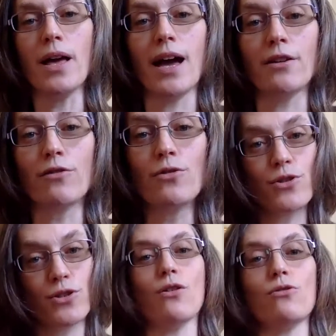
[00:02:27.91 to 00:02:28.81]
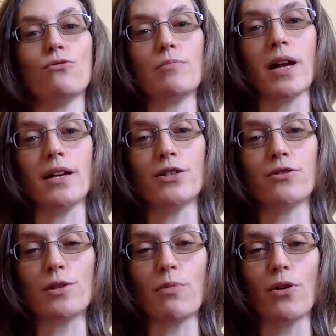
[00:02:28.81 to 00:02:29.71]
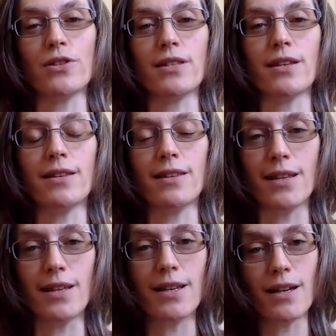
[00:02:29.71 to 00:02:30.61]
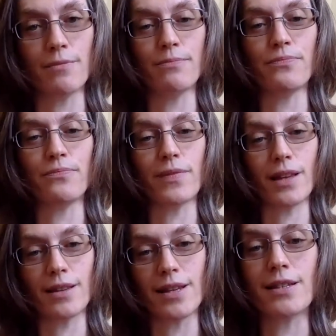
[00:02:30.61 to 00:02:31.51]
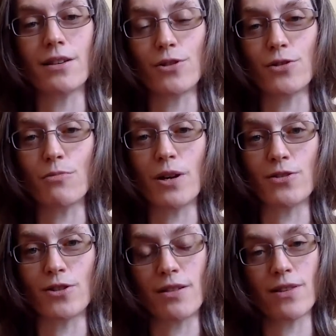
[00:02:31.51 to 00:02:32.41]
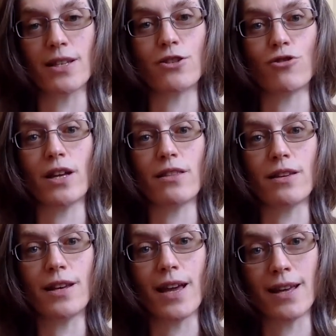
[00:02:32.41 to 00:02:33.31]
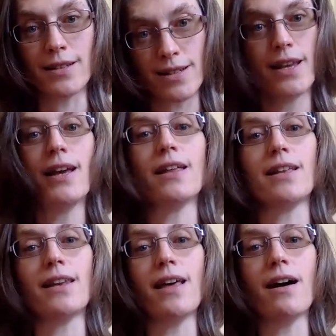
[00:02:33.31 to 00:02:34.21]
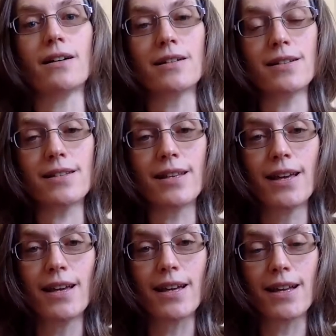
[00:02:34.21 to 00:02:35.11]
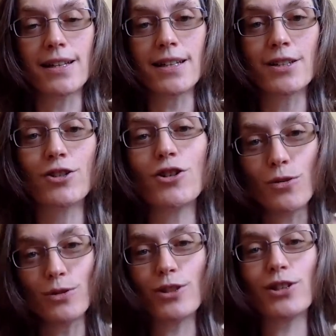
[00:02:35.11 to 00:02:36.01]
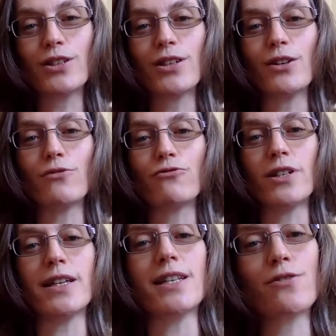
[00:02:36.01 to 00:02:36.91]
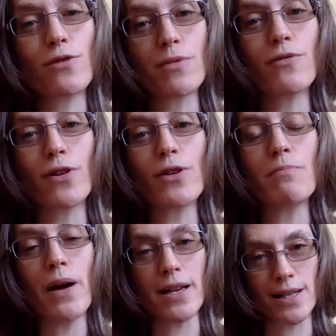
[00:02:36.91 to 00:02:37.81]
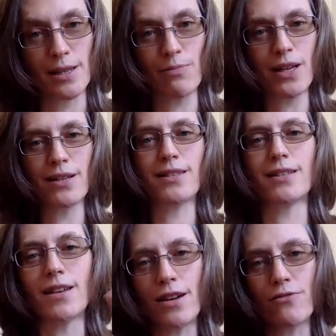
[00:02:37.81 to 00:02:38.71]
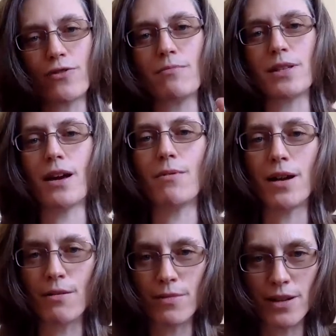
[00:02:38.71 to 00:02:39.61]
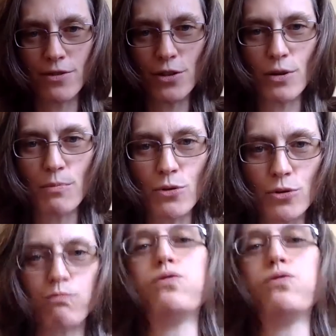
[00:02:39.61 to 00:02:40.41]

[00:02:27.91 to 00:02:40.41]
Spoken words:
And of course the whole rib cage responds, and the intercostal muscles and everything strengthen, and the lungs get a little jolt of release from the very base, because the diaphragm's coming up and giving you a push.